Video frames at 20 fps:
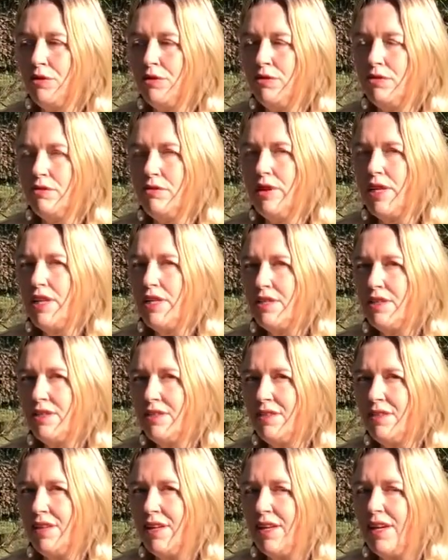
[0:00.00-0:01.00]
the
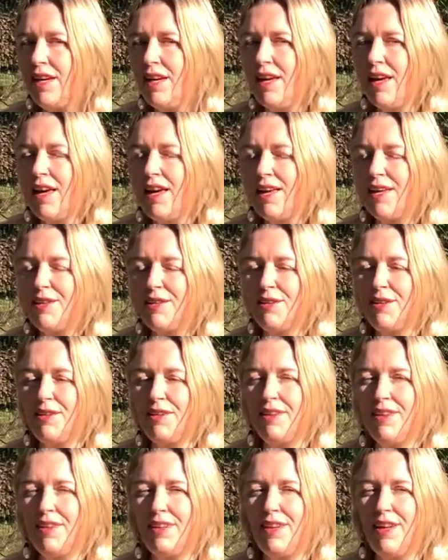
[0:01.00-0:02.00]
Regency and
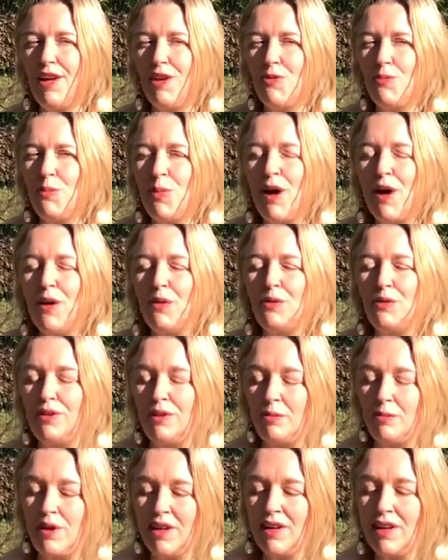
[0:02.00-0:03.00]
about,
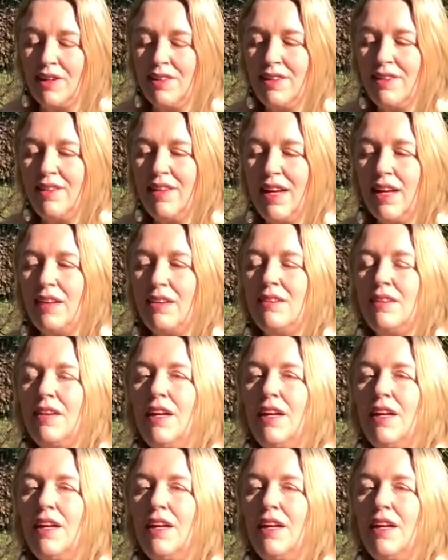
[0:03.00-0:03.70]
among other things,